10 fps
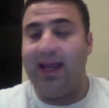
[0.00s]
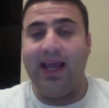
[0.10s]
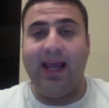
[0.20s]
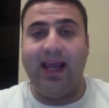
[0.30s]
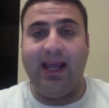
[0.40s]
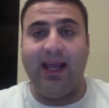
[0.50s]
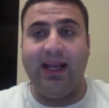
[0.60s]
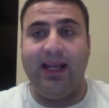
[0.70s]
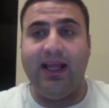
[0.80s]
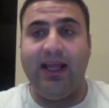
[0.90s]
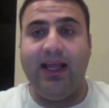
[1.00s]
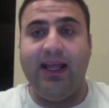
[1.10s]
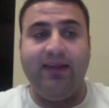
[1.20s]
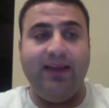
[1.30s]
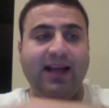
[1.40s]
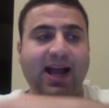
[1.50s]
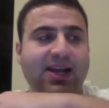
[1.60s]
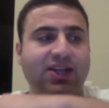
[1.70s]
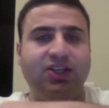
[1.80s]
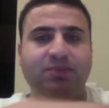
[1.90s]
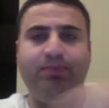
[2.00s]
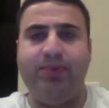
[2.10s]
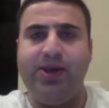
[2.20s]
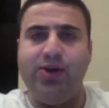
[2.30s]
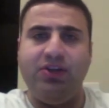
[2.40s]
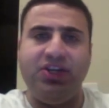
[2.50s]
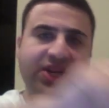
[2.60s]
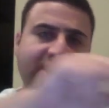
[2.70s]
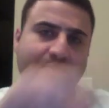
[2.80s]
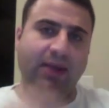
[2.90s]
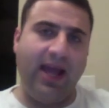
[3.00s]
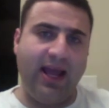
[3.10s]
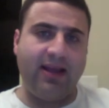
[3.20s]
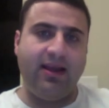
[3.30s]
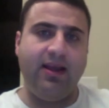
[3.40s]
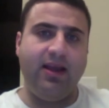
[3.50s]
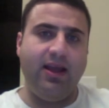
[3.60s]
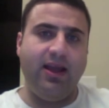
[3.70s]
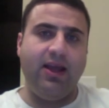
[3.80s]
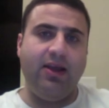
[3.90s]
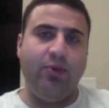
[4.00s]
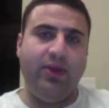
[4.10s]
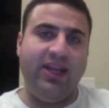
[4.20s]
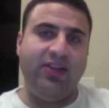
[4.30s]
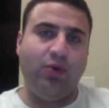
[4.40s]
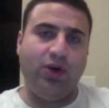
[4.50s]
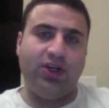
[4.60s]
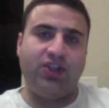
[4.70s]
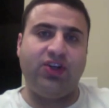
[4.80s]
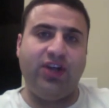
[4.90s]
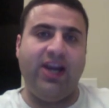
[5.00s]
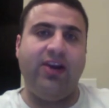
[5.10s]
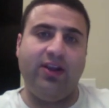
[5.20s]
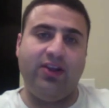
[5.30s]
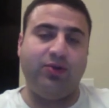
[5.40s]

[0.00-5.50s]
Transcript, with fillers: and they kind of just peel the sheet back when they need to work a certain area.